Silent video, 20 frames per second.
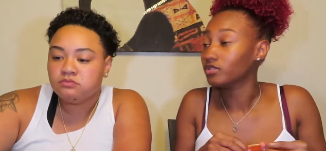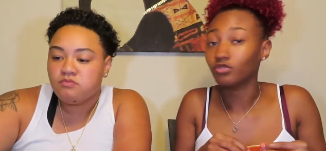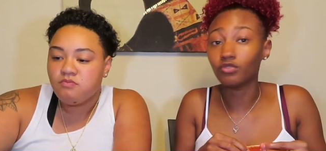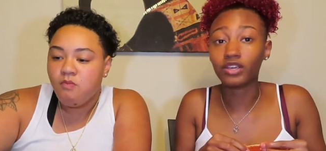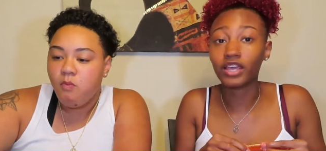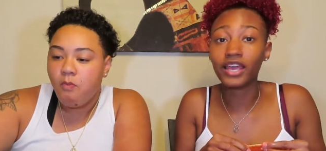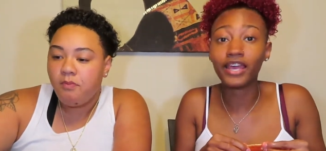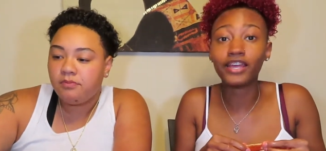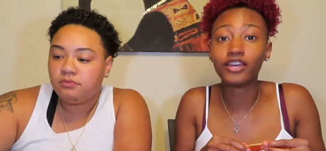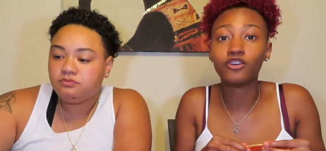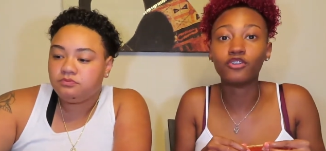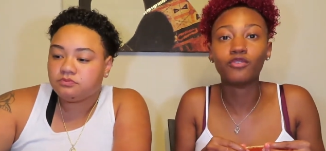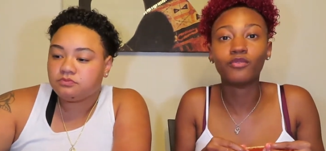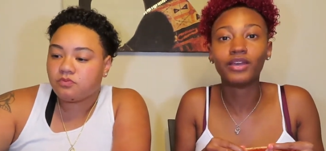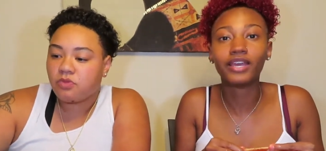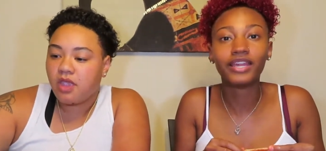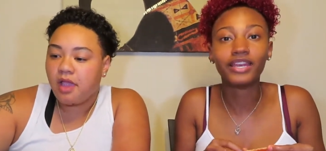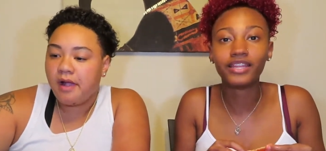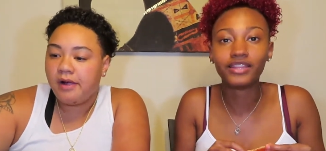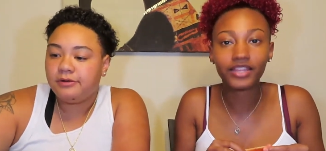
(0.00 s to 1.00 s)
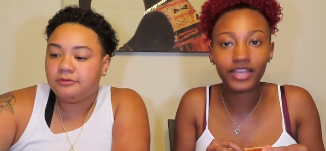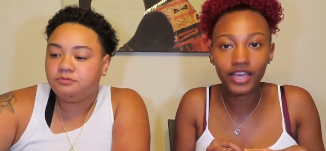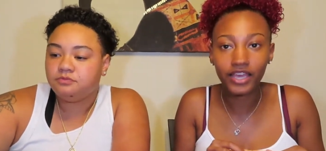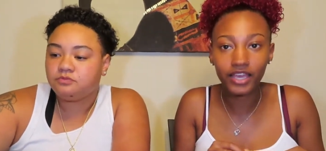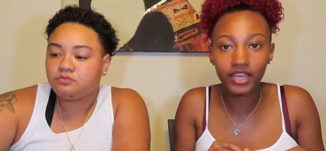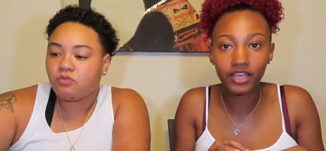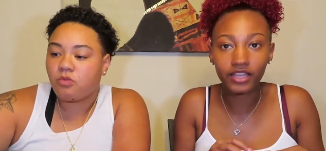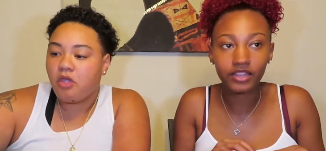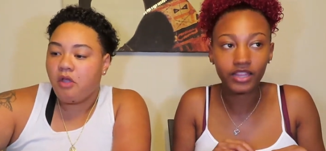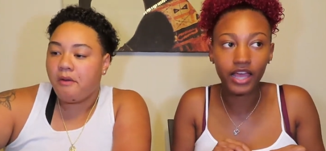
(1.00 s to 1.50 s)
Speaker 1: You can't do
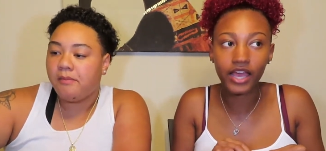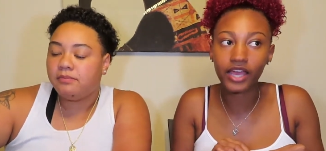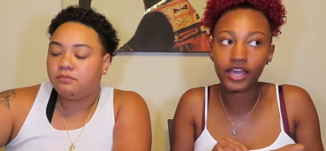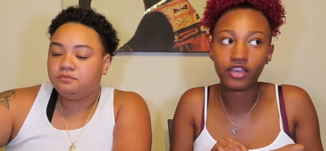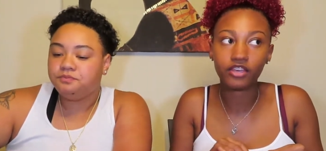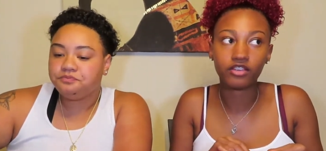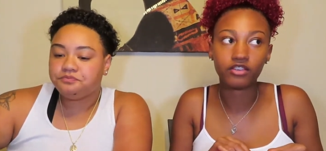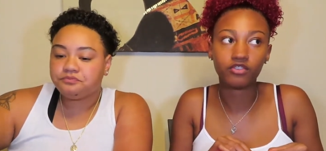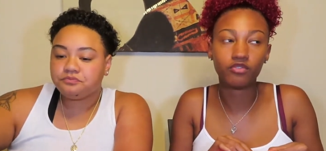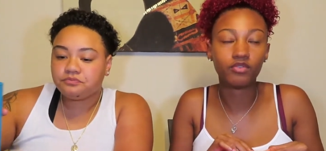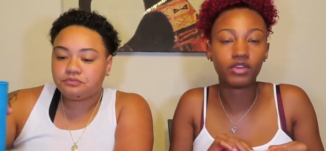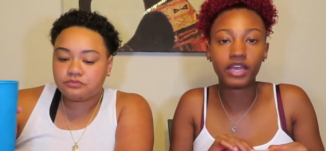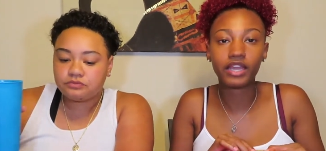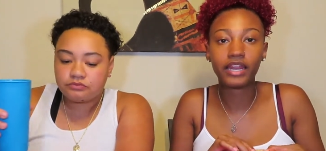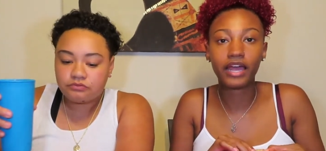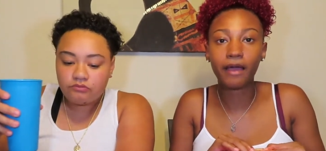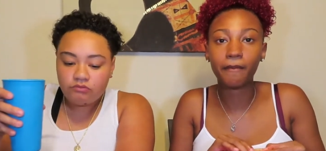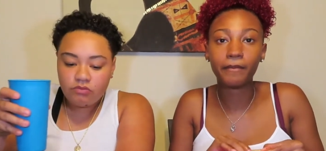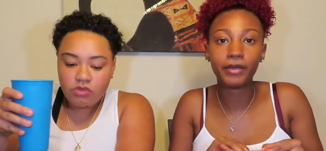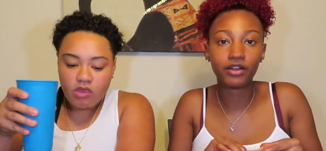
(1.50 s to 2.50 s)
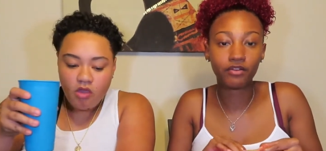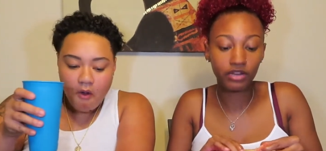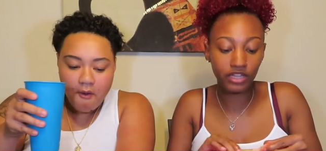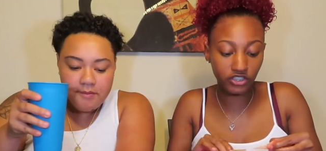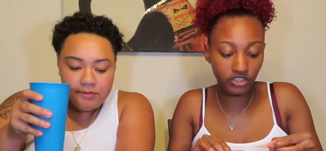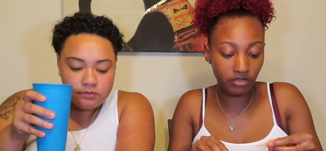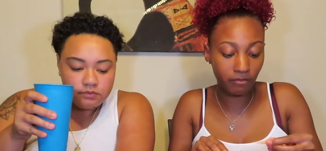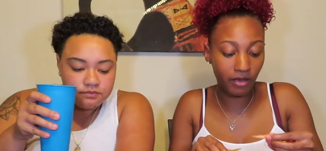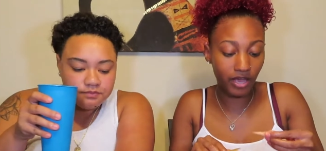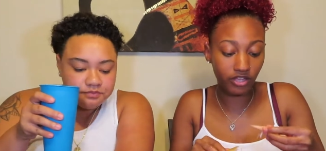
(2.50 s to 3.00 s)
anything. Like you cannot be in a
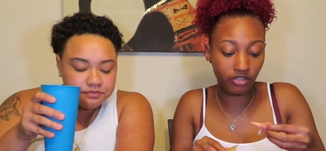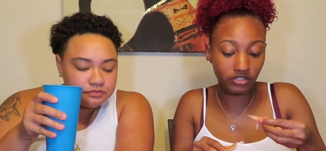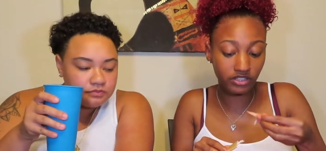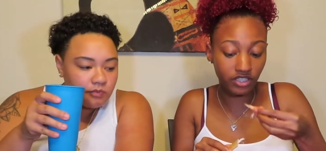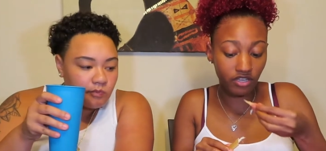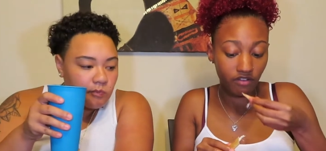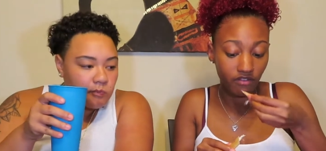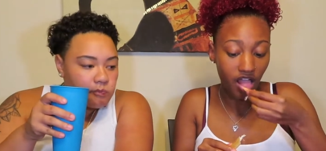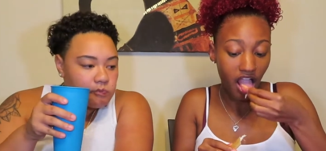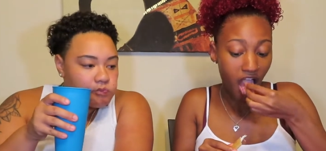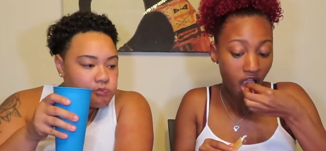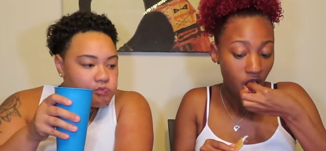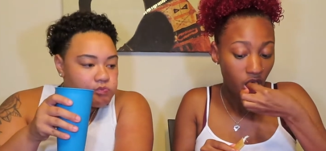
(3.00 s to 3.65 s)
relationship by yourself.